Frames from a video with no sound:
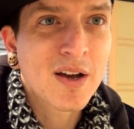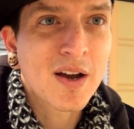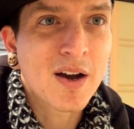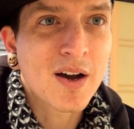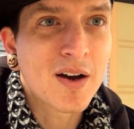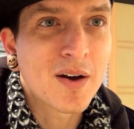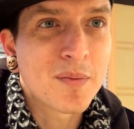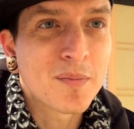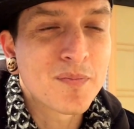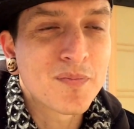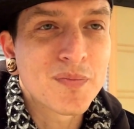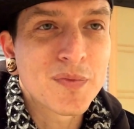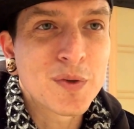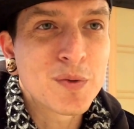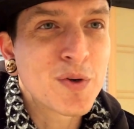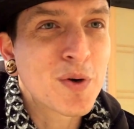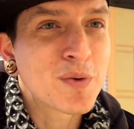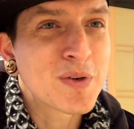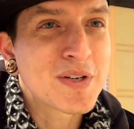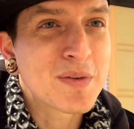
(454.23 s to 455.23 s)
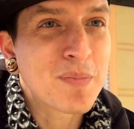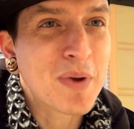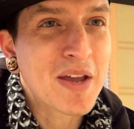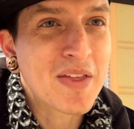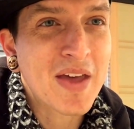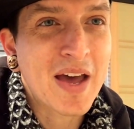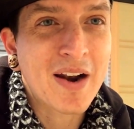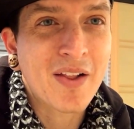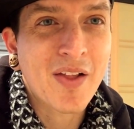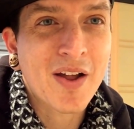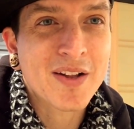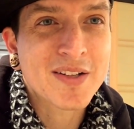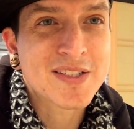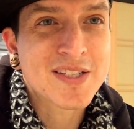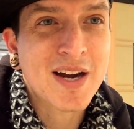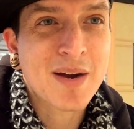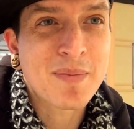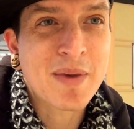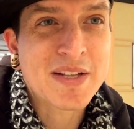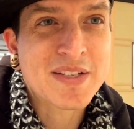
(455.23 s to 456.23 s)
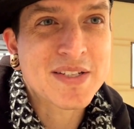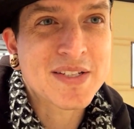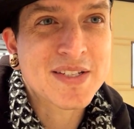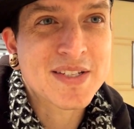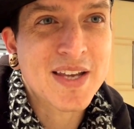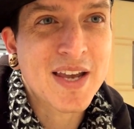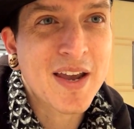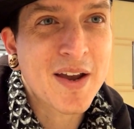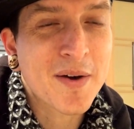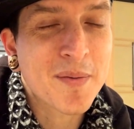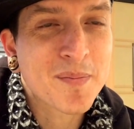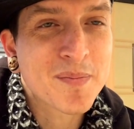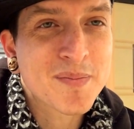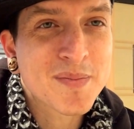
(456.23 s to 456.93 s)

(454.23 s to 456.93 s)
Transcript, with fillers: Um, you don't need to pay that. A lot of the time, that's a scam.